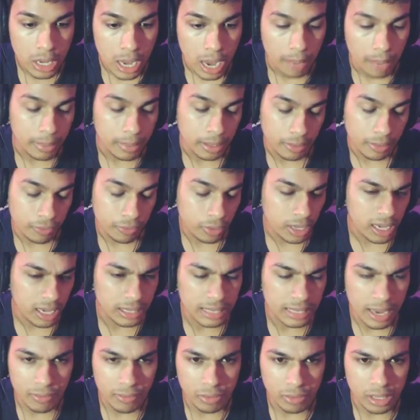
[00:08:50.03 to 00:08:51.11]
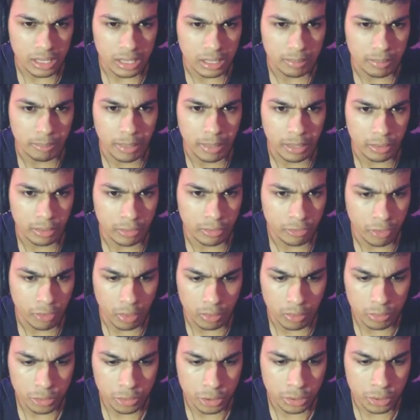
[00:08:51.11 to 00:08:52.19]
I mean, if you guys have, like, a better
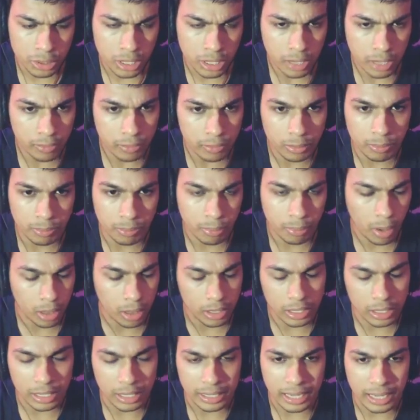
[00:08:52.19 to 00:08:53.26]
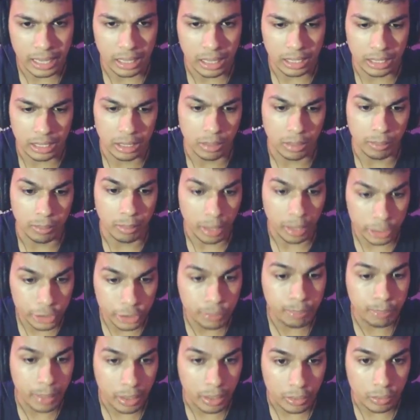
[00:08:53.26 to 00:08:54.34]
phone with yourself, you're probably gonna get, like, you know, much
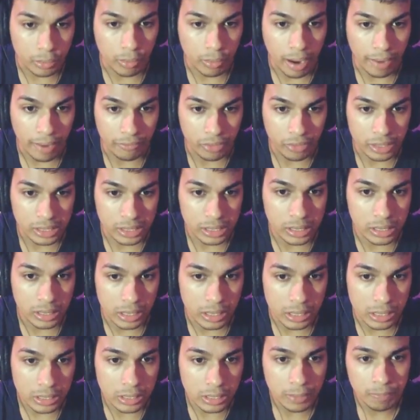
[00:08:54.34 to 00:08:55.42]
better graphics than this.